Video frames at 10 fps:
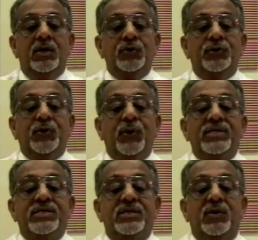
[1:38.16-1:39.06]
To the
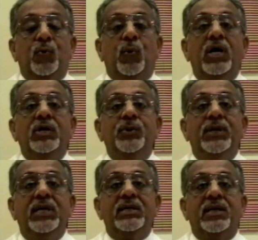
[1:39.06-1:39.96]
question, why do we
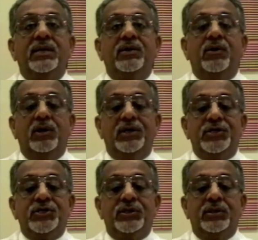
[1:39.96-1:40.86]
need another
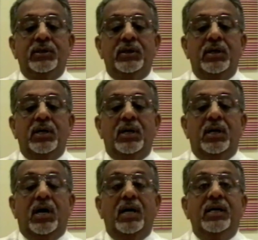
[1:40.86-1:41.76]
college?
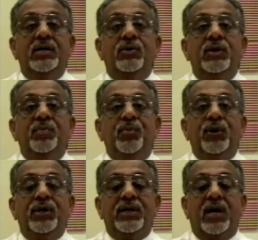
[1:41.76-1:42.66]
I need only
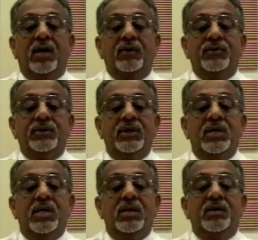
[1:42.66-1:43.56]
point out
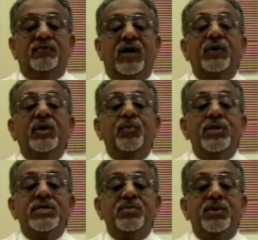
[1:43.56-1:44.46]
the founding
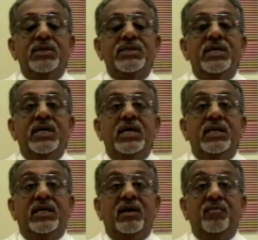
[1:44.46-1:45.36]
principles
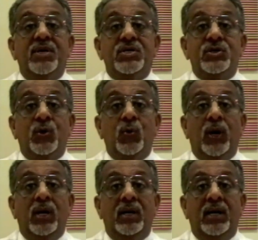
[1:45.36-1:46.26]
that have been so
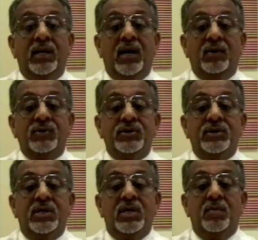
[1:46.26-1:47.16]
well laid out
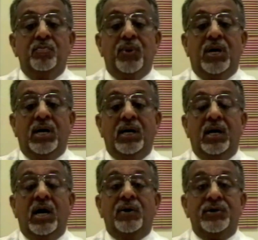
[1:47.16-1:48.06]
by
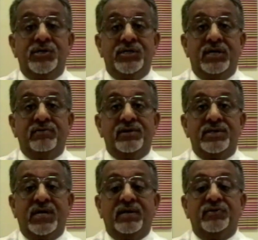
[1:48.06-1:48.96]
our General
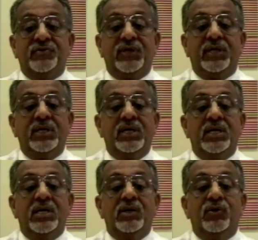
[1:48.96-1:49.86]
Secretary,
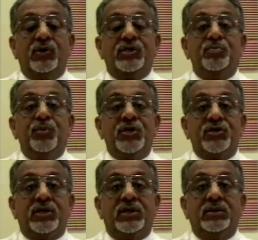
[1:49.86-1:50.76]
Dr.
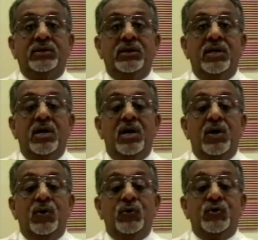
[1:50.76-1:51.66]
Mishra,
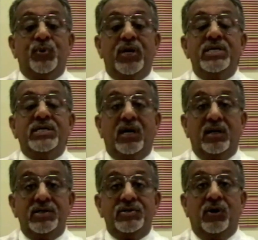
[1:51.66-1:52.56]
whose
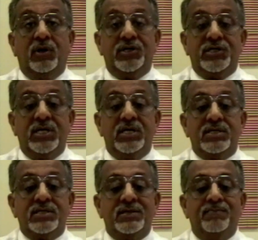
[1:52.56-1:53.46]
brainchild this college
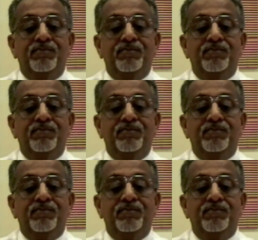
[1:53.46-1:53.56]
is.